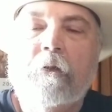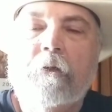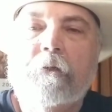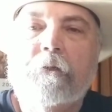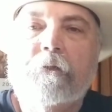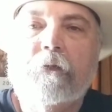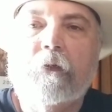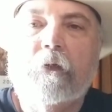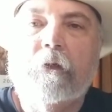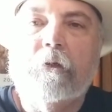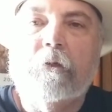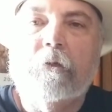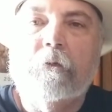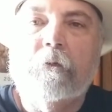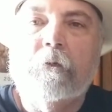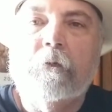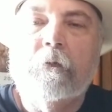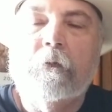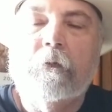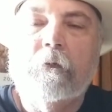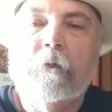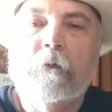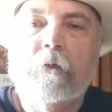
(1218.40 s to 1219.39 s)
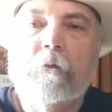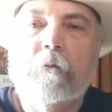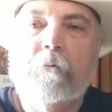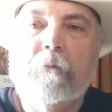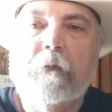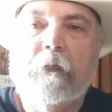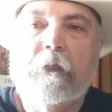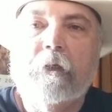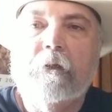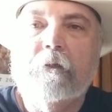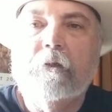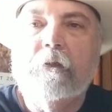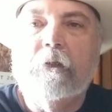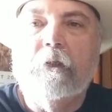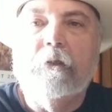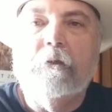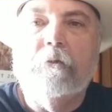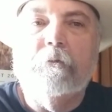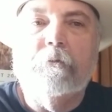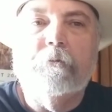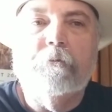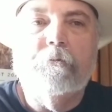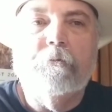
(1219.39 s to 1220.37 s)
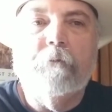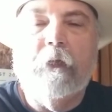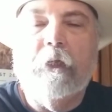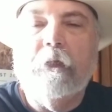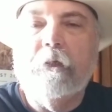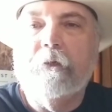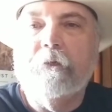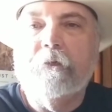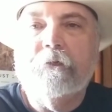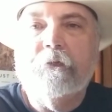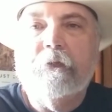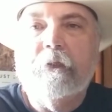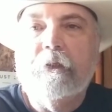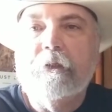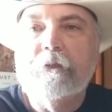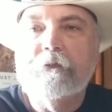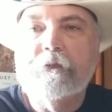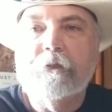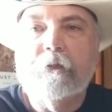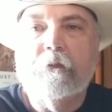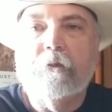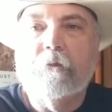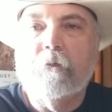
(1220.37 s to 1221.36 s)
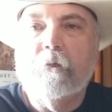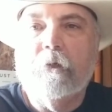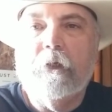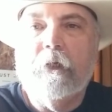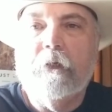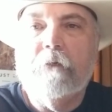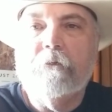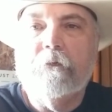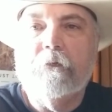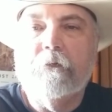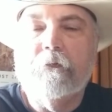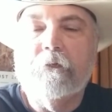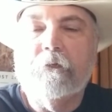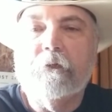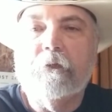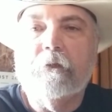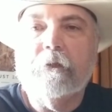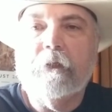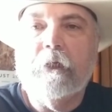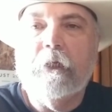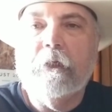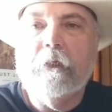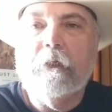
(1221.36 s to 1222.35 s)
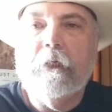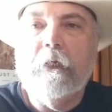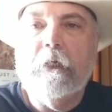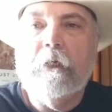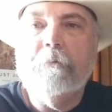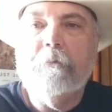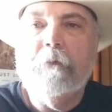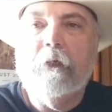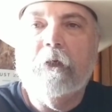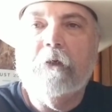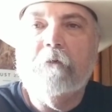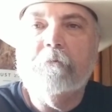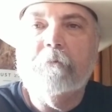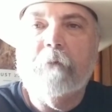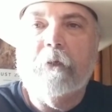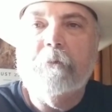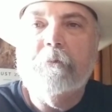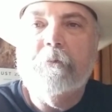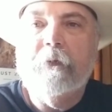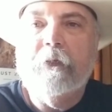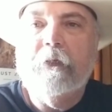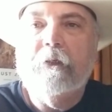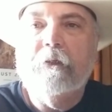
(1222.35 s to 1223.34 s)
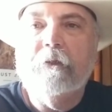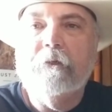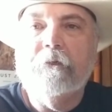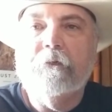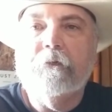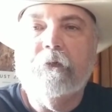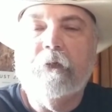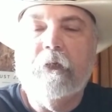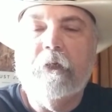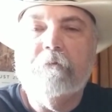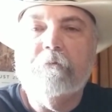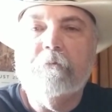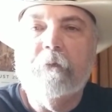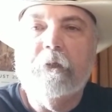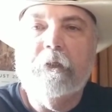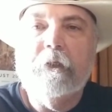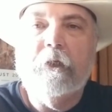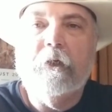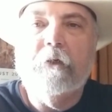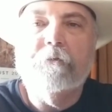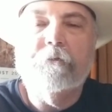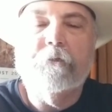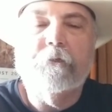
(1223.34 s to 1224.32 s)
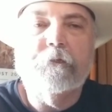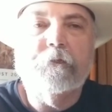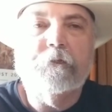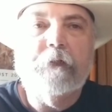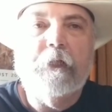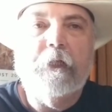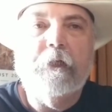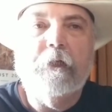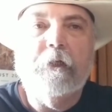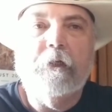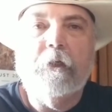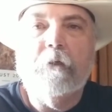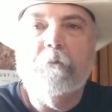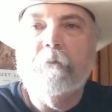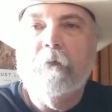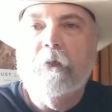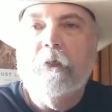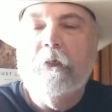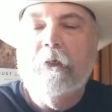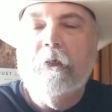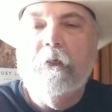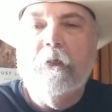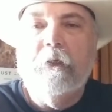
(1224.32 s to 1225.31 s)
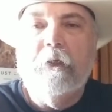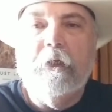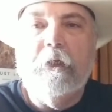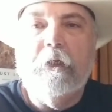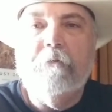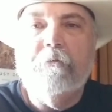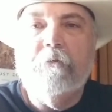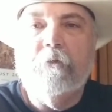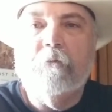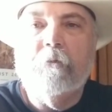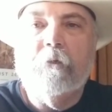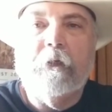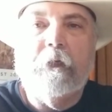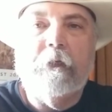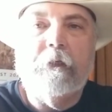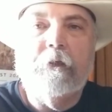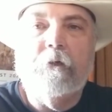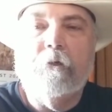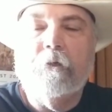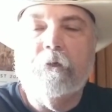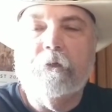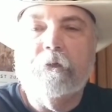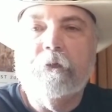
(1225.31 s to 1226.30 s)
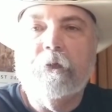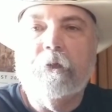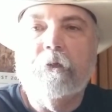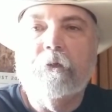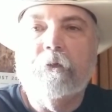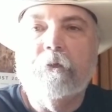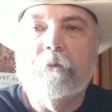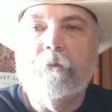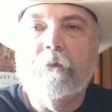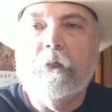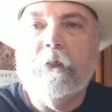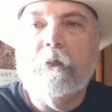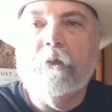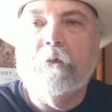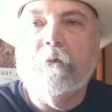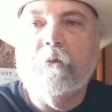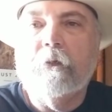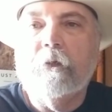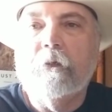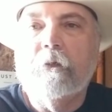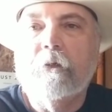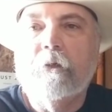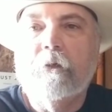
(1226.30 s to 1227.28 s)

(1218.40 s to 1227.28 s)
So because the anesthesia or whatever still kind of got me off my pins. You have to be careful standing up. Even when I go to turn around,